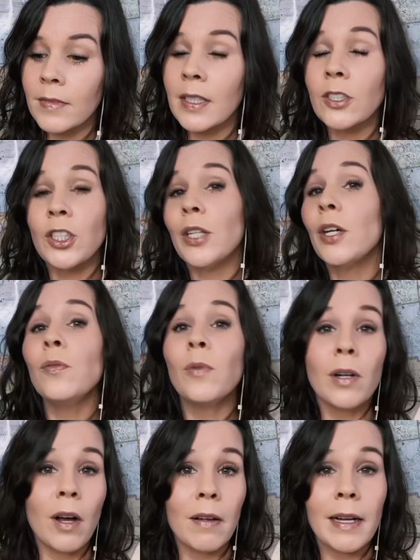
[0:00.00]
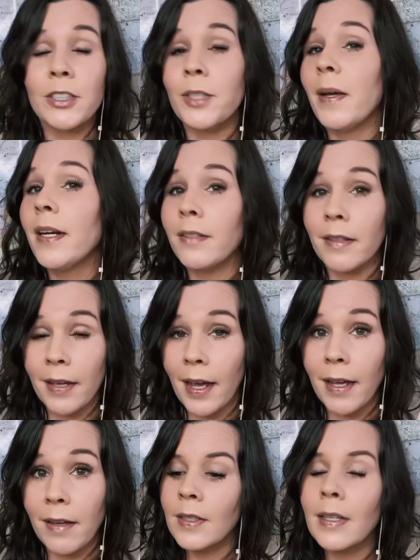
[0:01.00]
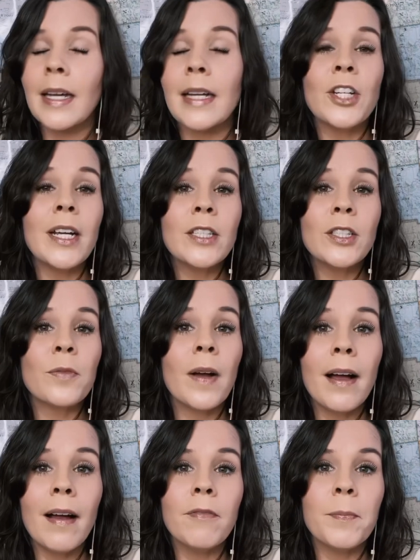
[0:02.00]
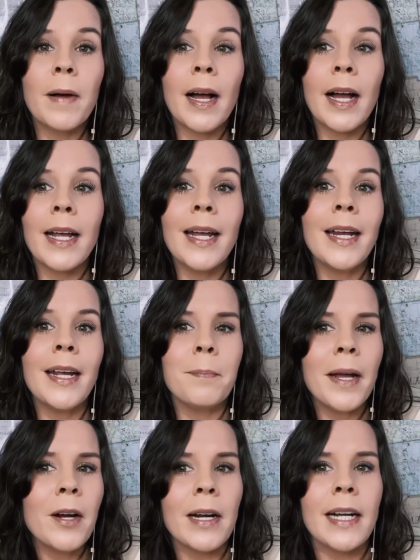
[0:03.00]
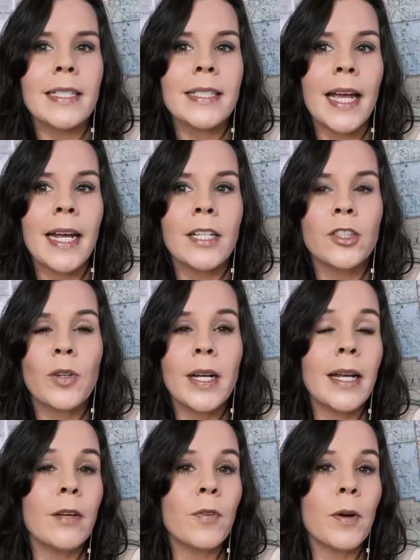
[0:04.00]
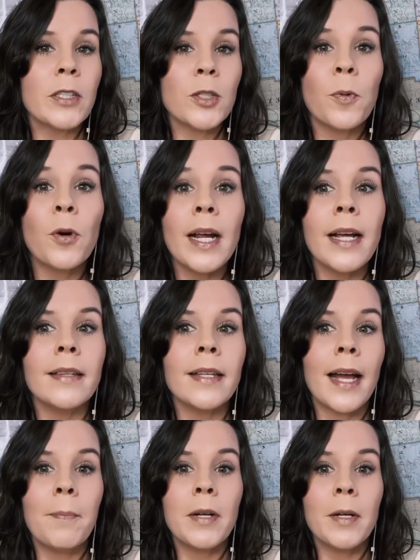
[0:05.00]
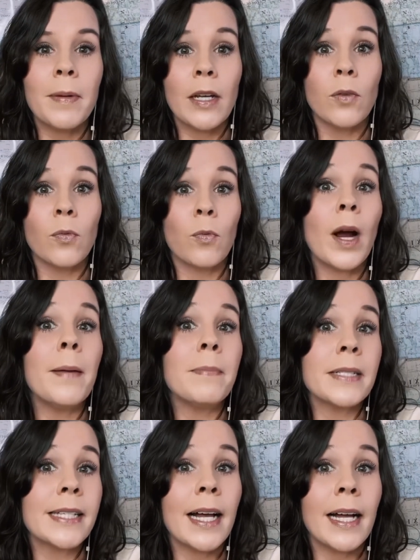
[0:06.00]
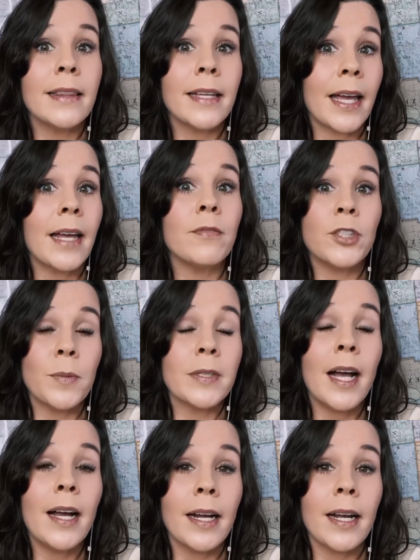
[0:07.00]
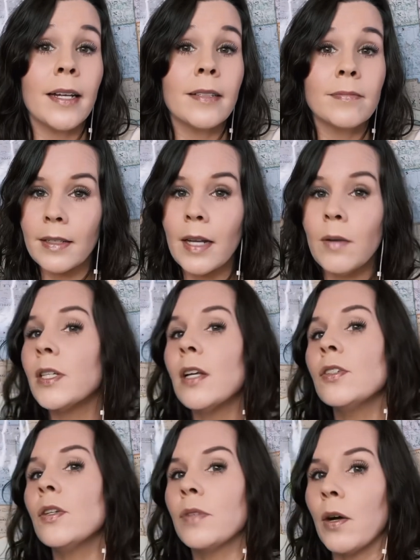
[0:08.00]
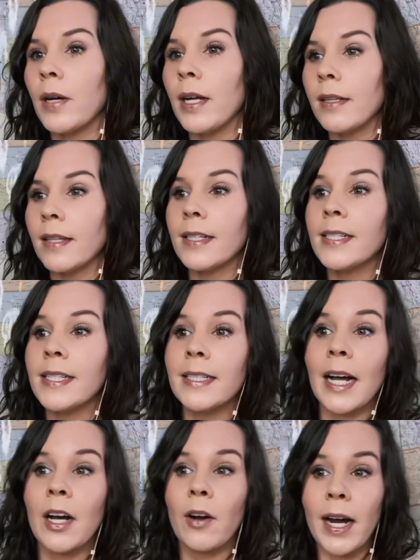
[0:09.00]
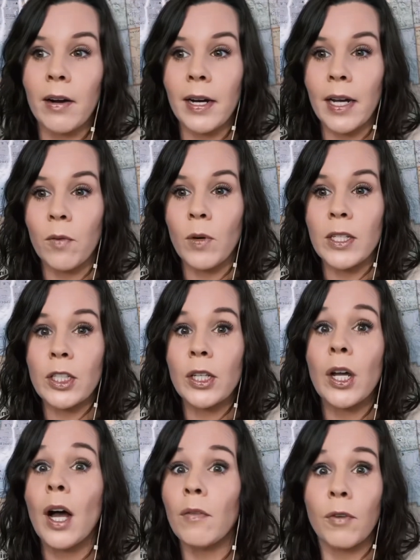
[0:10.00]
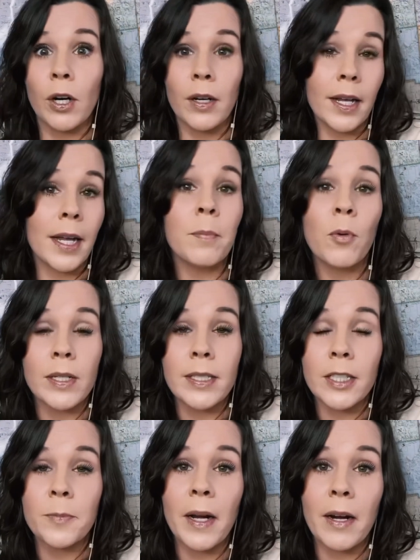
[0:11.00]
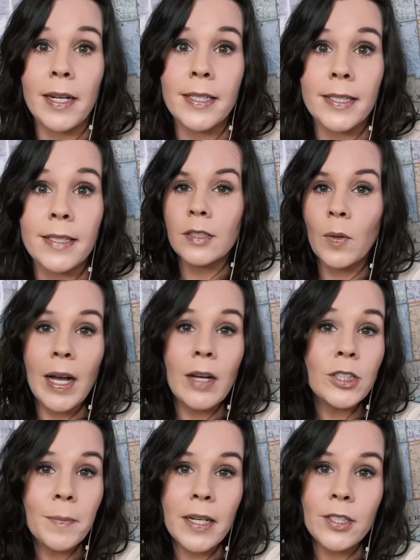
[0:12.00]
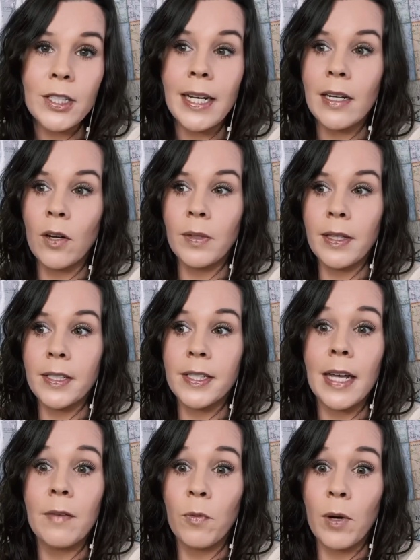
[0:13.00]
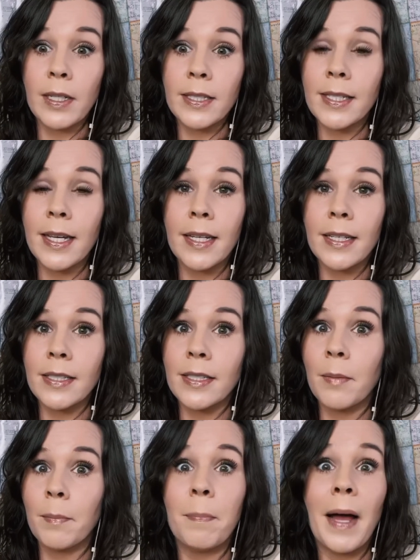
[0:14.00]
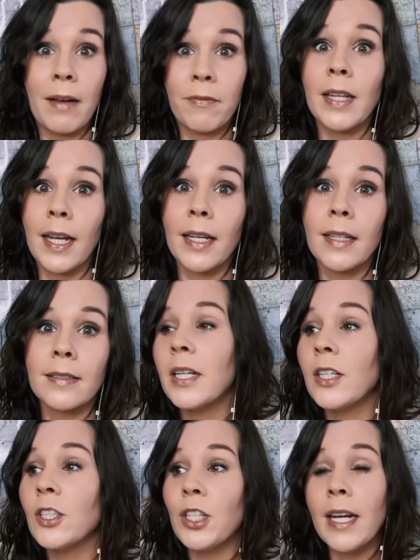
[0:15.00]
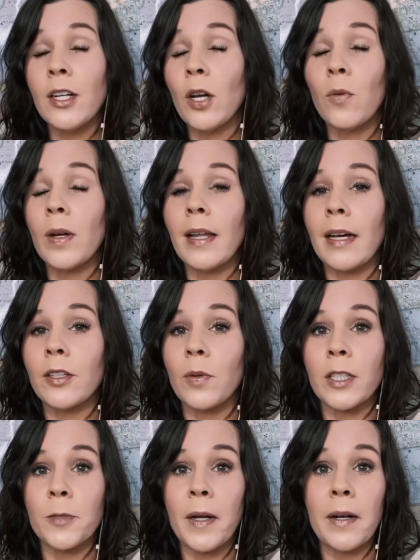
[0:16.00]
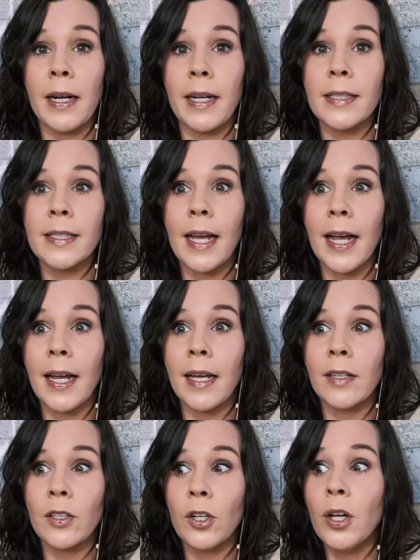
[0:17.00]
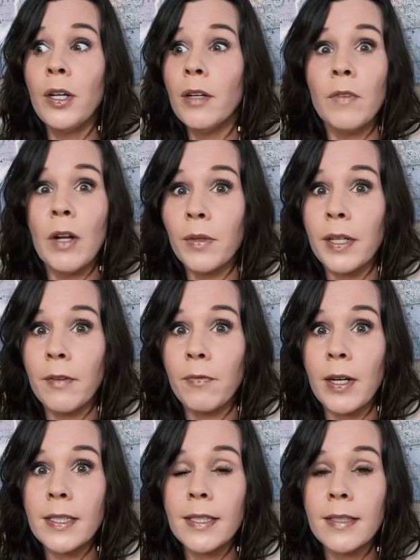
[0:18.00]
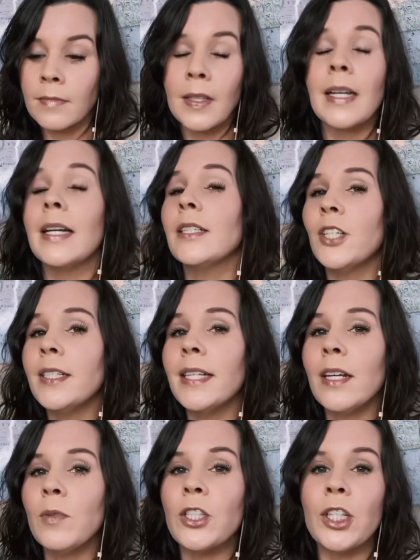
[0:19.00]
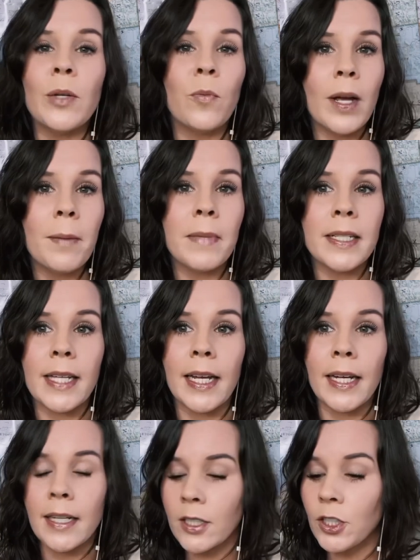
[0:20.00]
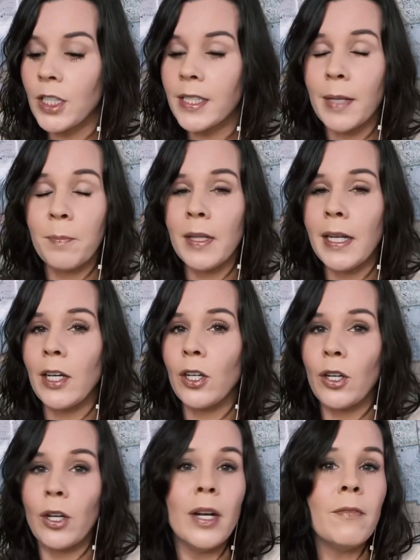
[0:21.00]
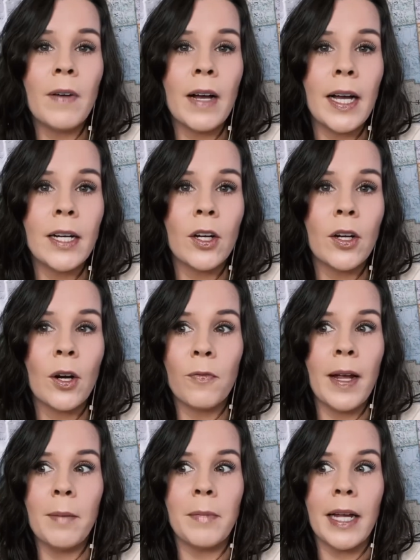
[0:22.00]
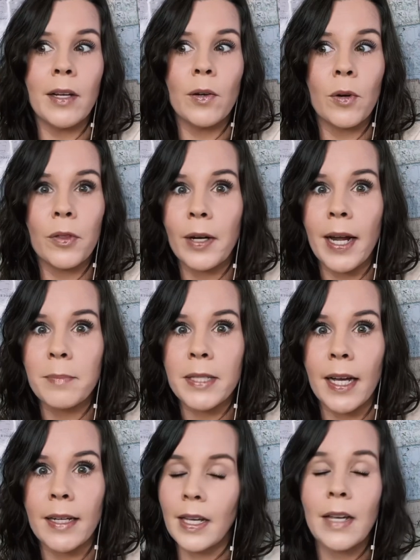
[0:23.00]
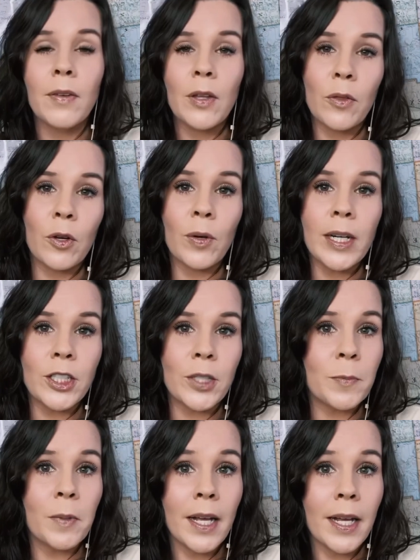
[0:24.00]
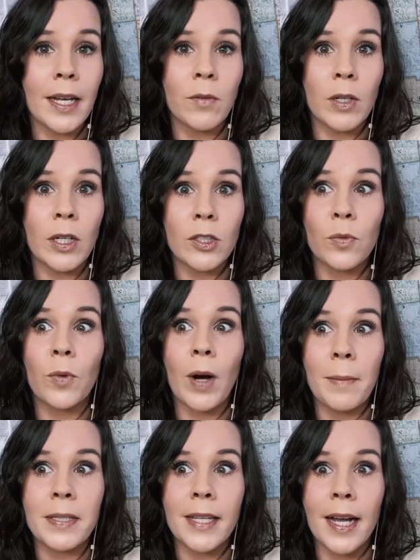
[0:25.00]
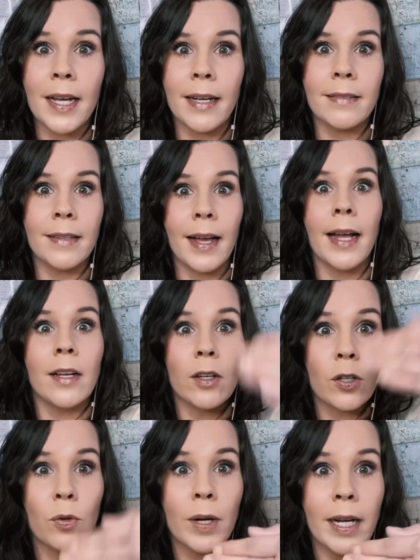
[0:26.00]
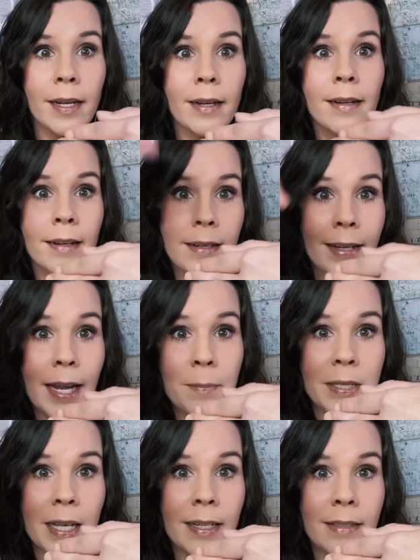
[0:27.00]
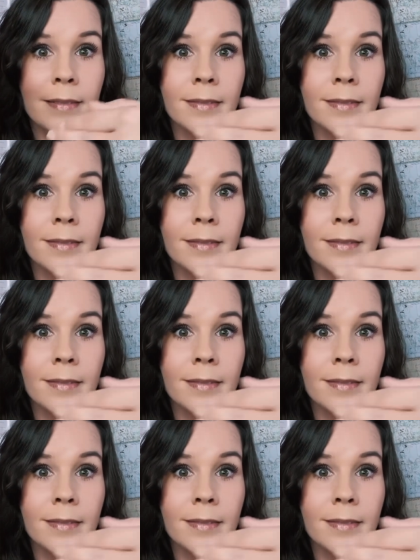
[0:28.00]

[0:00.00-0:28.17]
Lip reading: She couldn't recall how she made it to the cave, and she had survived by eating berries and drinking from a spring that happened to be right beside the cave she was hiding in. It was also noted that this entire area was covered in poisonous berries, so how she managed to eat only the safe ones is baffling, because she had no real outdoor experience and couldn't have known the difference. And she said when she went missing, she simply couldn't find her family or their campsite, even though the creek she was playing in was right beside it, like creek campsite.